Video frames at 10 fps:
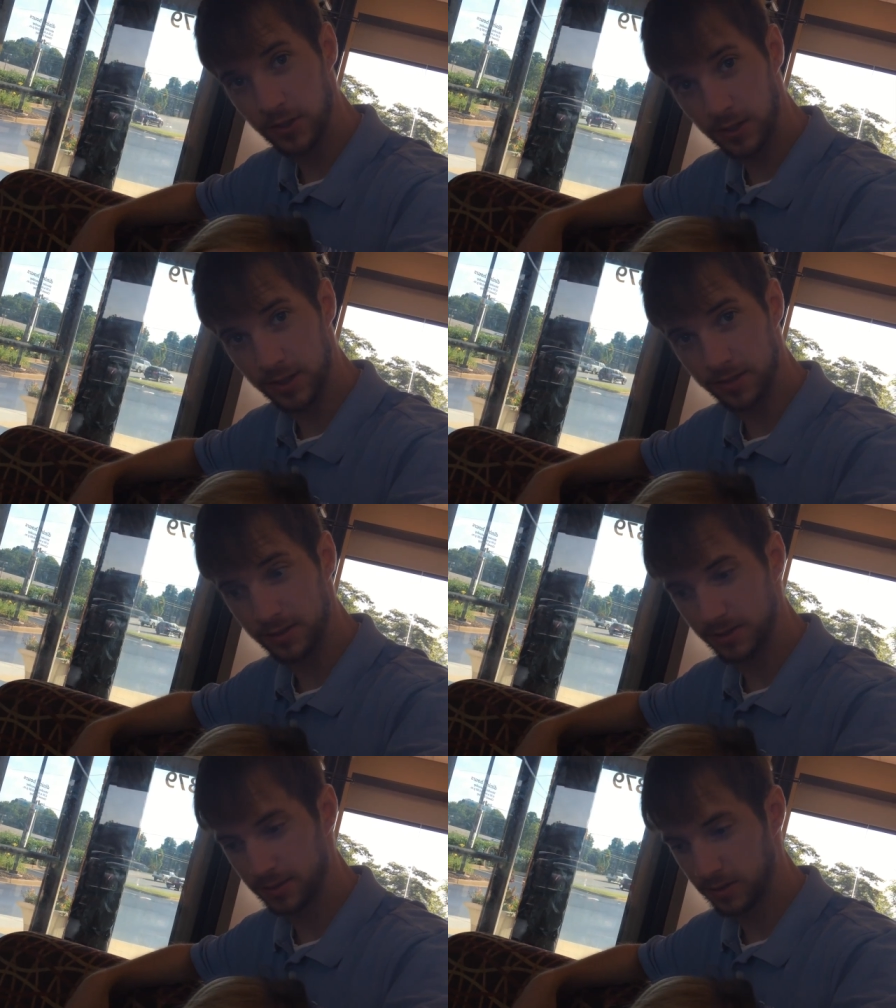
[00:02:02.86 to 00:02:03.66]
Good. And
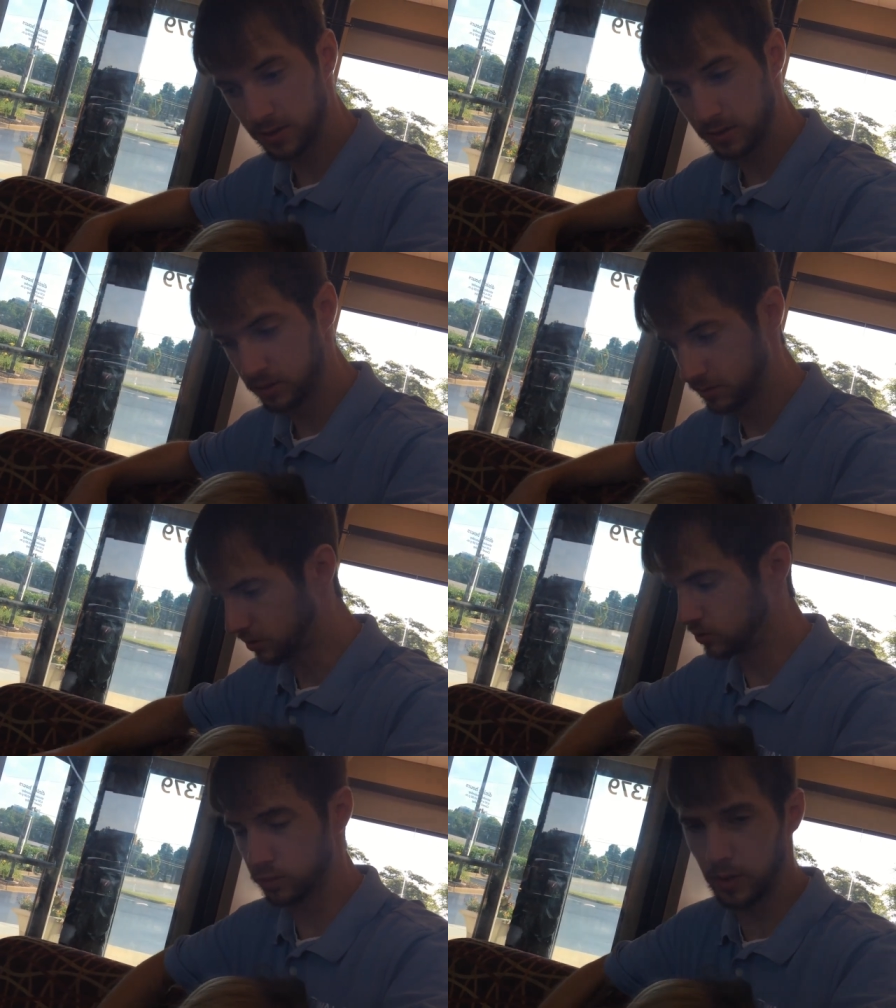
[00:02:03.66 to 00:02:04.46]
I'm cold.
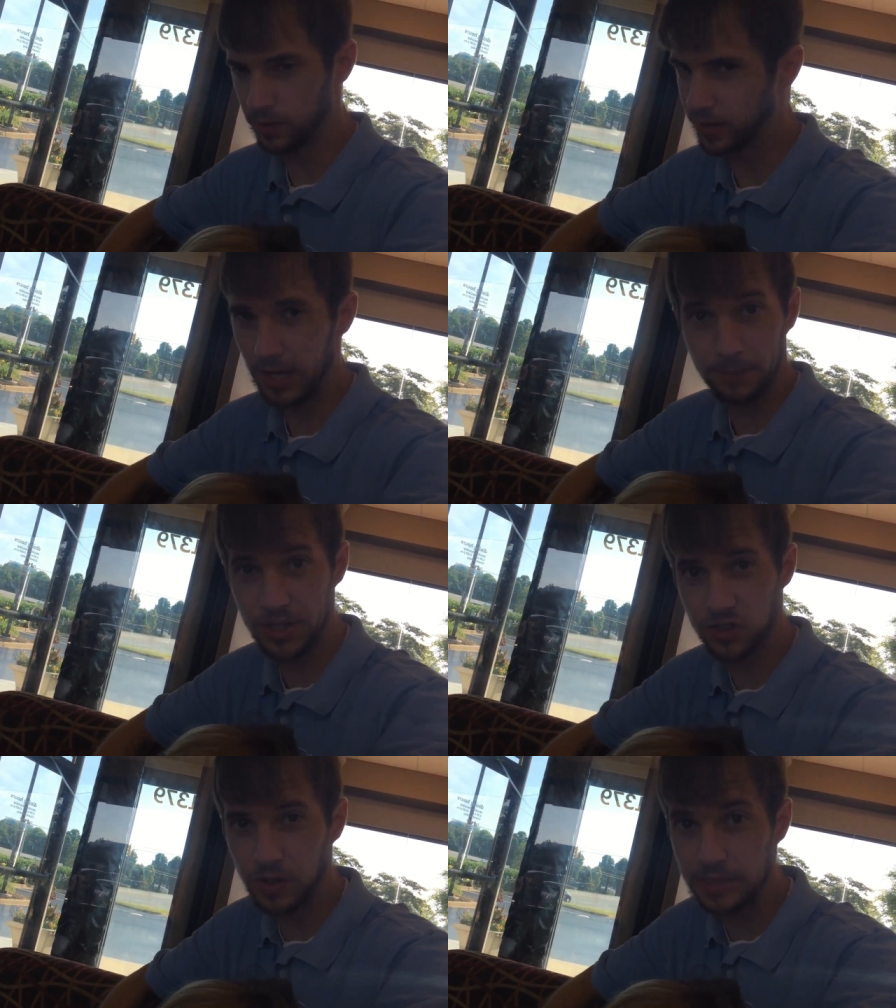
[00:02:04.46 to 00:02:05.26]
Oh, well, that
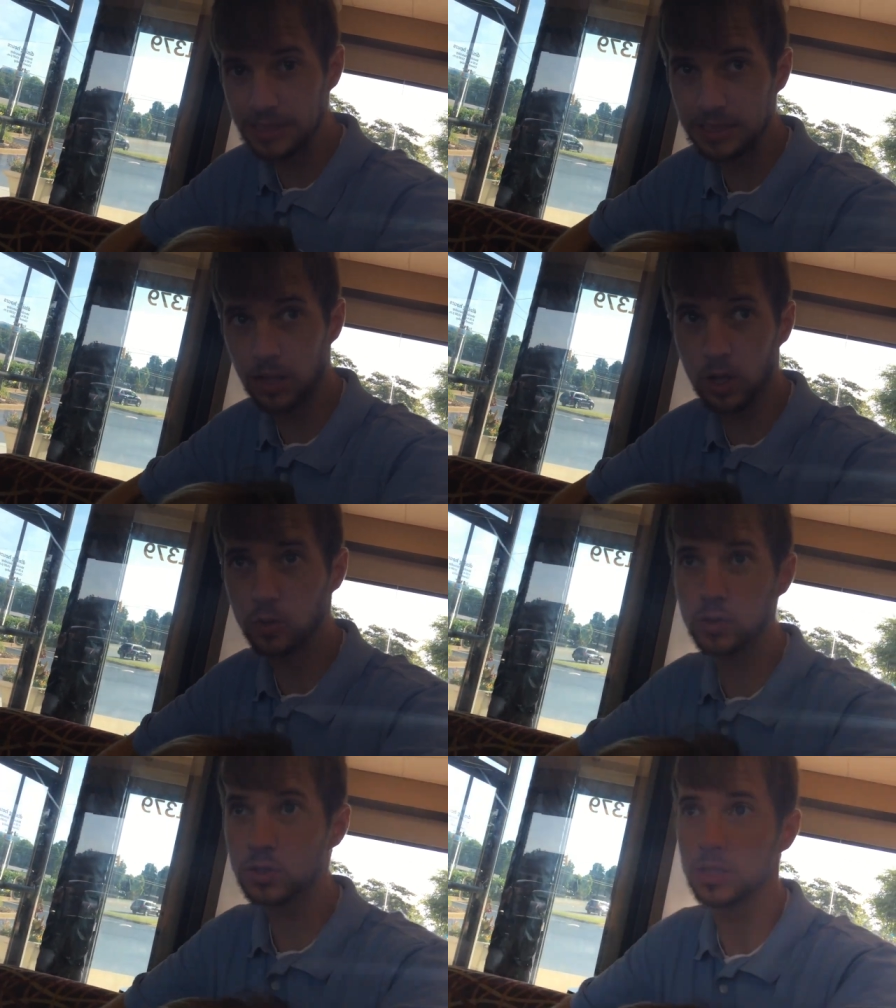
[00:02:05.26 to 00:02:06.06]
means you got to get
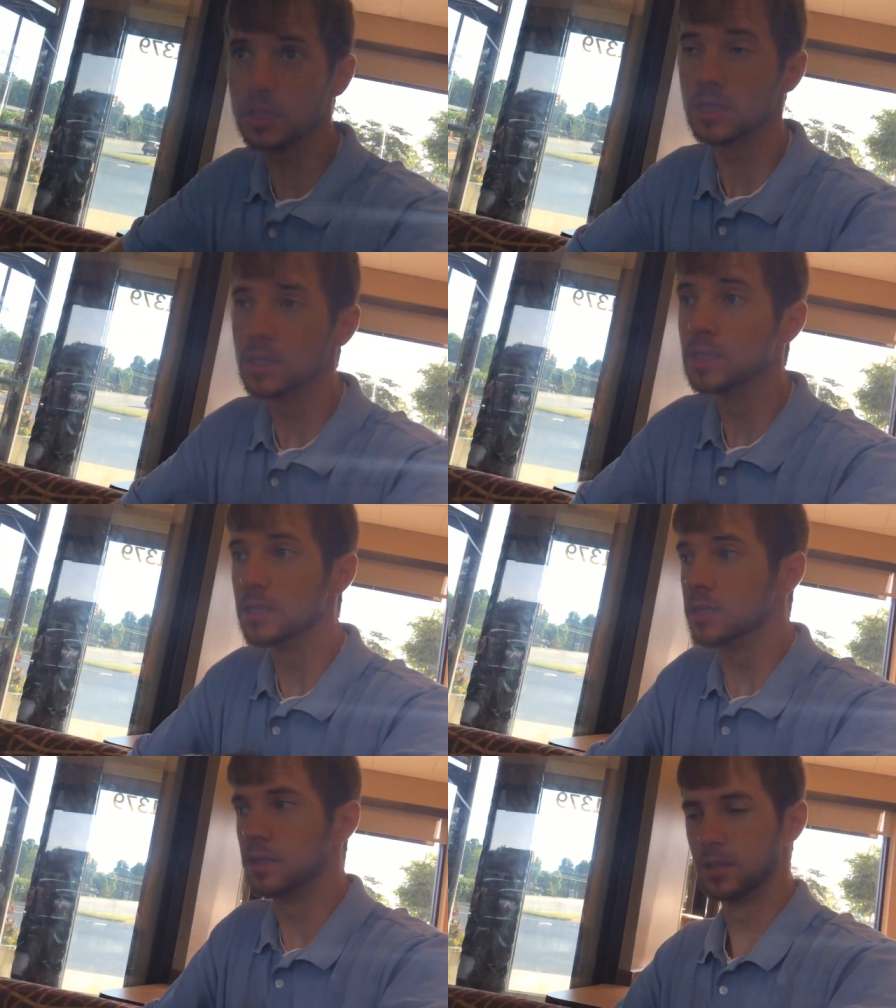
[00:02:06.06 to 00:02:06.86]
close.
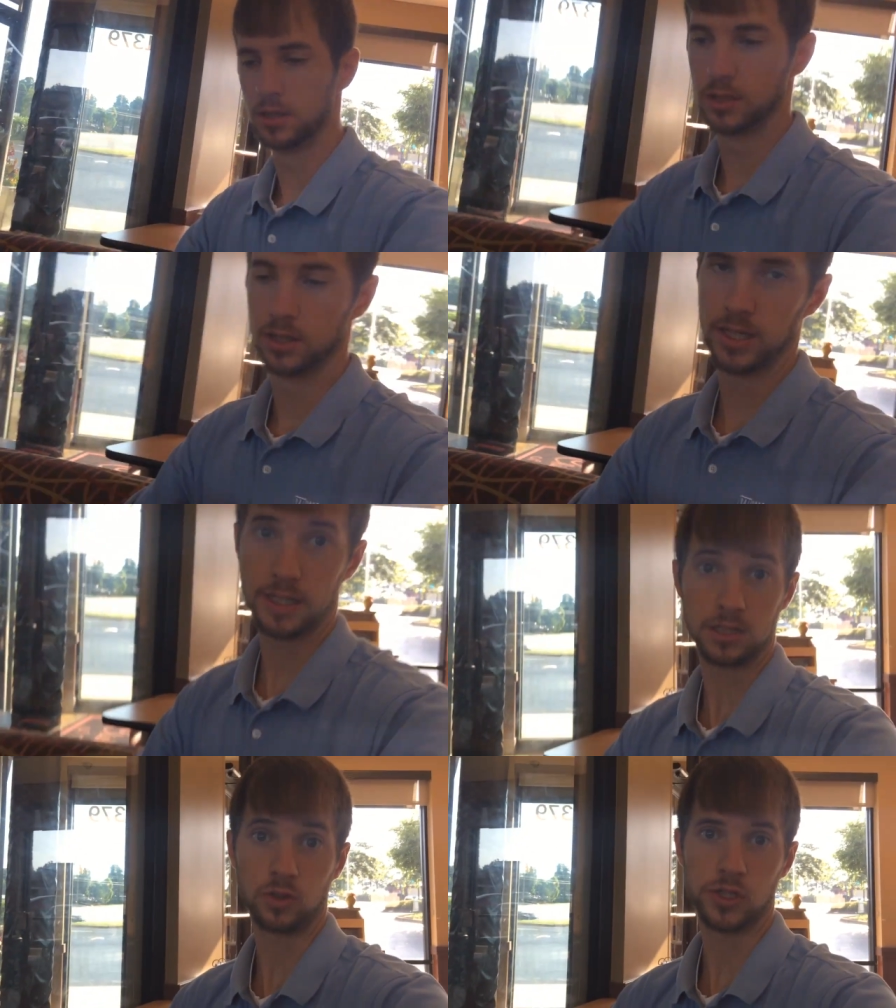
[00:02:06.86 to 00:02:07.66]

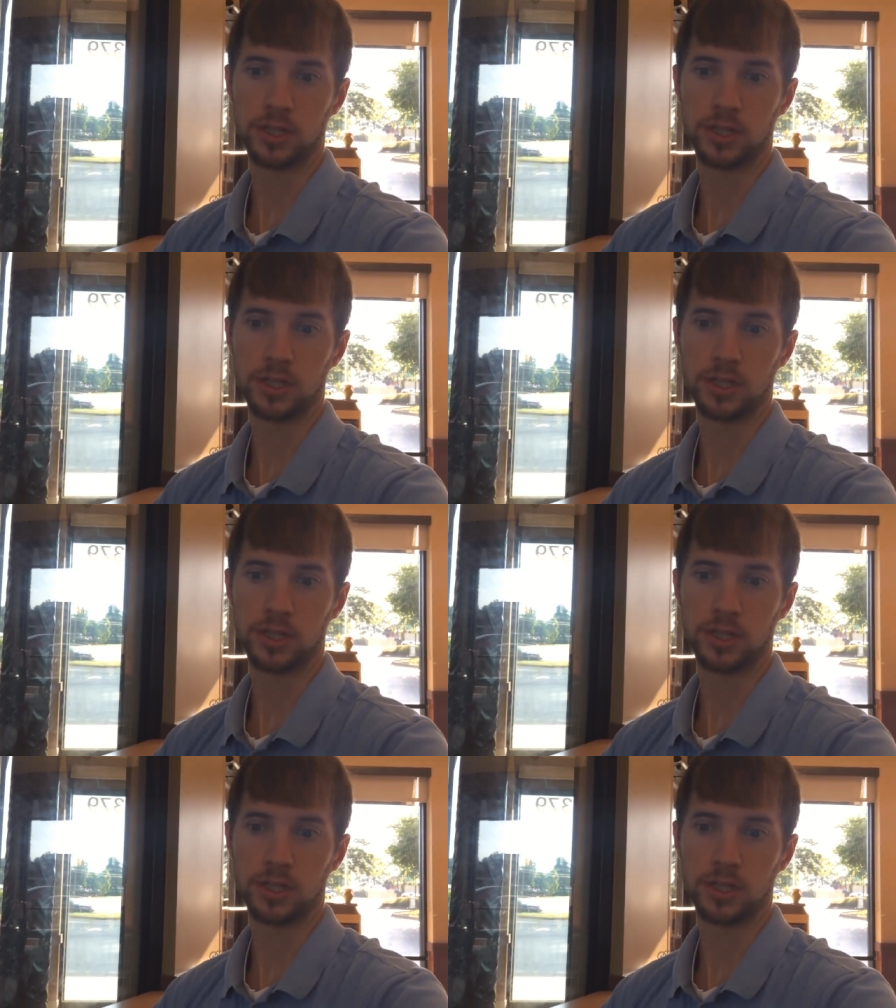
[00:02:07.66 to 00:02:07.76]
It is a little